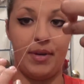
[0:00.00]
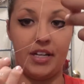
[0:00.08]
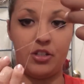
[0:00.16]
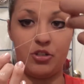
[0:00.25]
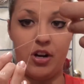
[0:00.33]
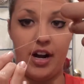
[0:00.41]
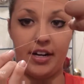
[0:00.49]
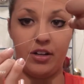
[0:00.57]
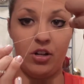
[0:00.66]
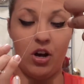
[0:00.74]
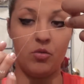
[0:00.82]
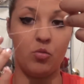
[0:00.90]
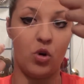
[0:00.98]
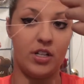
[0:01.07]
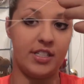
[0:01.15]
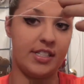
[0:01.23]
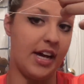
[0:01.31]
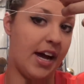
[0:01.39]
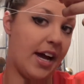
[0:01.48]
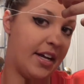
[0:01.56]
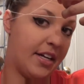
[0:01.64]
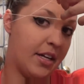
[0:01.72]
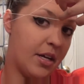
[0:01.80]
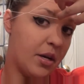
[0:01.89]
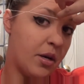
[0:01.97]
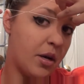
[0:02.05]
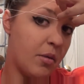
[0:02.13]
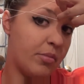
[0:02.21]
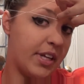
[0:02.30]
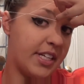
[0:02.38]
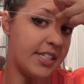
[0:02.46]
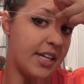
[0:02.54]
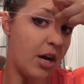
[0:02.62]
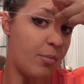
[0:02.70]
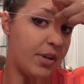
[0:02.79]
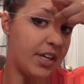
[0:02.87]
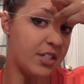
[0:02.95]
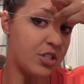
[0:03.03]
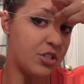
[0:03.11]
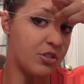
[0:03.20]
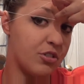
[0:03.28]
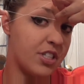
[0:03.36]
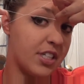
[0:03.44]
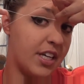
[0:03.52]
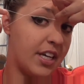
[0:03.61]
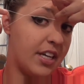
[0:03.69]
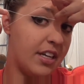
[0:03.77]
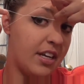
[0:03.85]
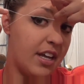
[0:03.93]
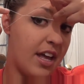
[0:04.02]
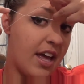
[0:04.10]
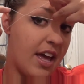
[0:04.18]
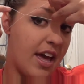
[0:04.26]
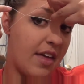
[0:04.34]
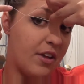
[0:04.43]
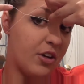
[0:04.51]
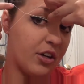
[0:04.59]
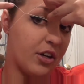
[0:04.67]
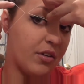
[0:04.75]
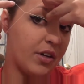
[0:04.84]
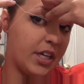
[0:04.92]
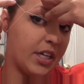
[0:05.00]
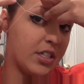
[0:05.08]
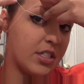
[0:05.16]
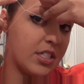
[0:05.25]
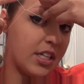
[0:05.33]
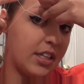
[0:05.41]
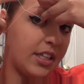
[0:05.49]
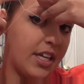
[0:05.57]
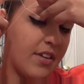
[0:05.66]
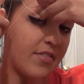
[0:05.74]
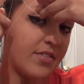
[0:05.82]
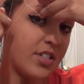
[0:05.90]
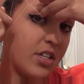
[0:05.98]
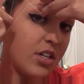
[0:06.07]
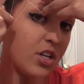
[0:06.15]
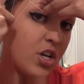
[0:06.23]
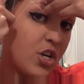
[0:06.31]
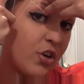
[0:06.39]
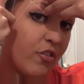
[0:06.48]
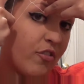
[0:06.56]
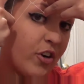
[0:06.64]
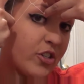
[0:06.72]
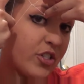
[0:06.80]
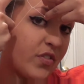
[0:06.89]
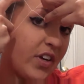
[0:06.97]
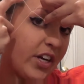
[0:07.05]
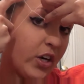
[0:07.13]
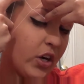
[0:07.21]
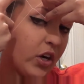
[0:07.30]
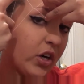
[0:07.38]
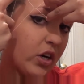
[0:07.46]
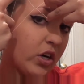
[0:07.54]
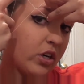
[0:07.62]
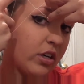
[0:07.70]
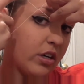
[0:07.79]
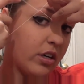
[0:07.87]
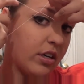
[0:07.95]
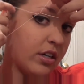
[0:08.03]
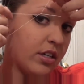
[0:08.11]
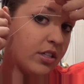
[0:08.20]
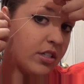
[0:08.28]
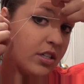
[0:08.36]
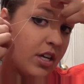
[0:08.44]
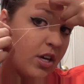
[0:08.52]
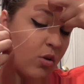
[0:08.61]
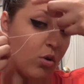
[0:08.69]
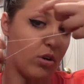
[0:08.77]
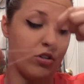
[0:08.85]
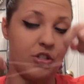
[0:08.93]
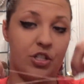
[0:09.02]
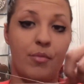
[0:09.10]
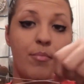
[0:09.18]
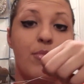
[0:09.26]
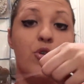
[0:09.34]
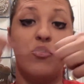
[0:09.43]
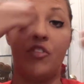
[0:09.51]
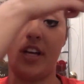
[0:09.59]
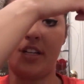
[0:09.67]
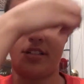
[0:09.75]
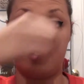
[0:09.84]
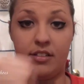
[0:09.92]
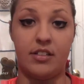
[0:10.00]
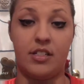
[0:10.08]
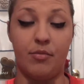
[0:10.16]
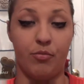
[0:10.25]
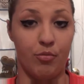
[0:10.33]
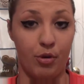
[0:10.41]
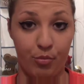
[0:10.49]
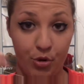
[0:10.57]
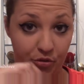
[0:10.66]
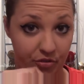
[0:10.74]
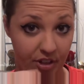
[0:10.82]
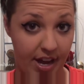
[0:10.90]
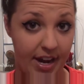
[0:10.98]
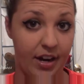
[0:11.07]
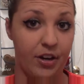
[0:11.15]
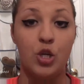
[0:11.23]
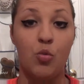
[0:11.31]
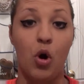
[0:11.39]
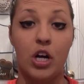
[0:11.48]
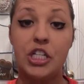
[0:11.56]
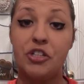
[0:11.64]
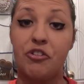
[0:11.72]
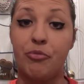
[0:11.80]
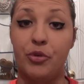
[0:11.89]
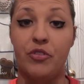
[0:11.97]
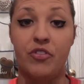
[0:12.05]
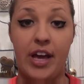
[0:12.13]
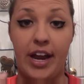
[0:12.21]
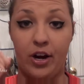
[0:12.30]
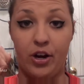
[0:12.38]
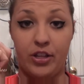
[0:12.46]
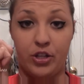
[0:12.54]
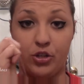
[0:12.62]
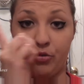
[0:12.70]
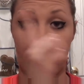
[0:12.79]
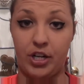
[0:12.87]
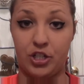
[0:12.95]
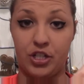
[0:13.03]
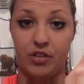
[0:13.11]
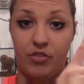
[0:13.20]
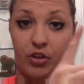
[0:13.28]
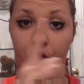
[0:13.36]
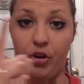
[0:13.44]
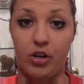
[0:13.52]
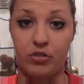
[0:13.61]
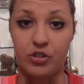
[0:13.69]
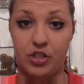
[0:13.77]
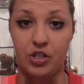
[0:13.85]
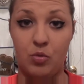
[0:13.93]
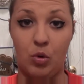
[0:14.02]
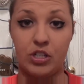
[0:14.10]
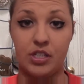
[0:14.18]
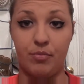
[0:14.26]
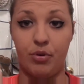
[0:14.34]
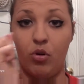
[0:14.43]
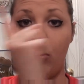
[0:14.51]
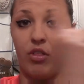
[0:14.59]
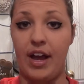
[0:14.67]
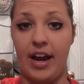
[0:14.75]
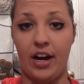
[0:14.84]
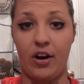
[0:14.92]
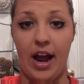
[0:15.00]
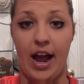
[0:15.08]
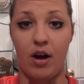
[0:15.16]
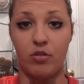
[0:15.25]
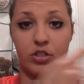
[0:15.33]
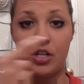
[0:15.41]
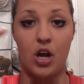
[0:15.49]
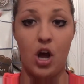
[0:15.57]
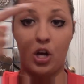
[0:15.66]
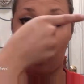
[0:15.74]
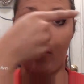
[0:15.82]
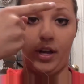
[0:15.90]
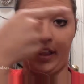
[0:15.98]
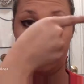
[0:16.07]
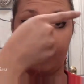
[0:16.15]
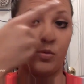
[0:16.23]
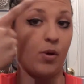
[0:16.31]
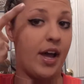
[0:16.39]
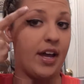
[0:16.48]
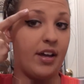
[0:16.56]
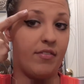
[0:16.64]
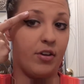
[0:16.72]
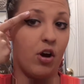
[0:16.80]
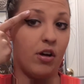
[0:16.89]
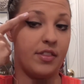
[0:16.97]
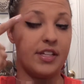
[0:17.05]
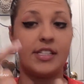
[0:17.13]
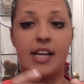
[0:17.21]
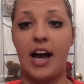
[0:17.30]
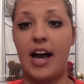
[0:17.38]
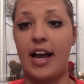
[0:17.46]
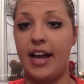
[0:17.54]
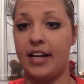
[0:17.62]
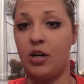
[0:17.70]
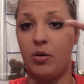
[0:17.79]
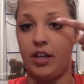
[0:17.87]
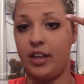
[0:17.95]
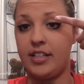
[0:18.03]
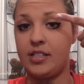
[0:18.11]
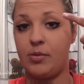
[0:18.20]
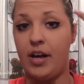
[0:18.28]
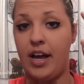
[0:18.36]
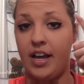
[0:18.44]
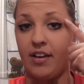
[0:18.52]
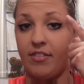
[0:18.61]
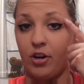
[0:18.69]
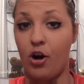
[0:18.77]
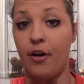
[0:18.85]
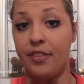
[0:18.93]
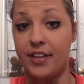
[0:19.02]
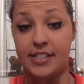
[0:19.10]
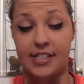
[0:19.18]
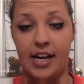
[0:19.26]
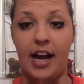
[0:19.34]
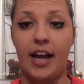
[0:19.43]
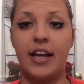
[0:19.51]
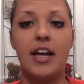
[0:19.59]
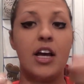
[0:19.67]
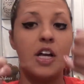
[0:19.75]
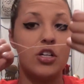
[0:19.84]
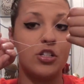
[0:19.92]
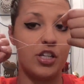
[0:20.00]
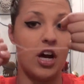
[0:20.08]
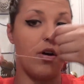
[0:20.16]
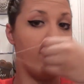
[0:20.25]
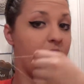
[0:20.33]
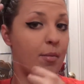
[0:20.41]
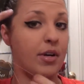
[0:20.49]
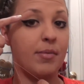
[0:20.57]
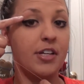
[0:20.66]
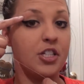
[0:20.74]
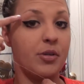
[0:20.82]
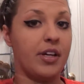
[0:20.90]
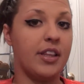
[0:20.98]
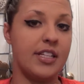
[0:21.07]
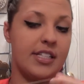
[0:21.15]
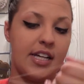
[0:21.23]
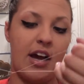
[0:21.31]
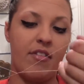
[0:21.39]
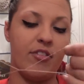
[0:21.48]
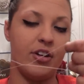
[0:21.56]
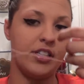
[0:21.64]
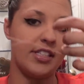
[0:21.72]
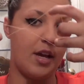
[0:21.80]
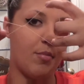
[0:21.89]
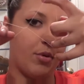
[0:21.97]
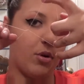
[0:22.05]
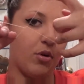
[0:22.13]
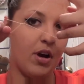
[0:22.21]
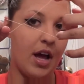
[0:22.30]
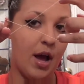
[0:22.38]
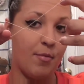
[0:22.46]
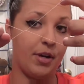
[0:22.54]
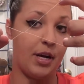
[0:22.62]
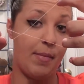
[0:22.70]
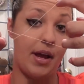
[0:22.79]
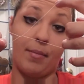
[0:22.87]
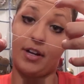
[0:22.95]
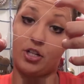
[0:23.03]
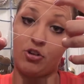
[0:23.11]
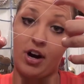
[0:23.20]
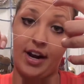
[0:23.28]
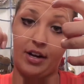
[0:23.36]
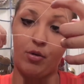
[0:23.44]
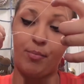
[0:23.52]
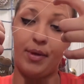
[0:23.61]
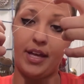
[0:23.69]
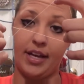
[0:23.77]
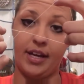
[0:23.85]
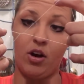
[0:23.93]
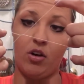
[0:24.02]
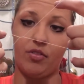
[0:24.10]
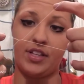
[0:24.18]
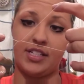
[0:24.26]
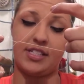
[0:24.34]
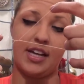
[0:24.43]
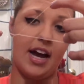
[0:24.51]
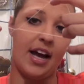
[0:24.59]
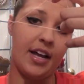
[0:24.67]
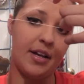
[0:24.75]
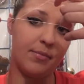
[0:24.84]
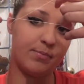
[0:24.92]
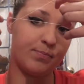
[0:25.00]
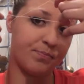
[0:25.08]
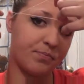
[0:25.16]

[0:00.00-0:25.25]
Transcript: a big triangle on one side, place it up against your skin, and then you're going to lift your first finger in order to move it, to remove the hair. You want to remove the hair in the direction of the growth, so you want to pull the hair out going this way if you're on this eye, and going this way if you're on this eye. So if I'm going to be doing this eye, for example, I'm going to make my triangle big on this side,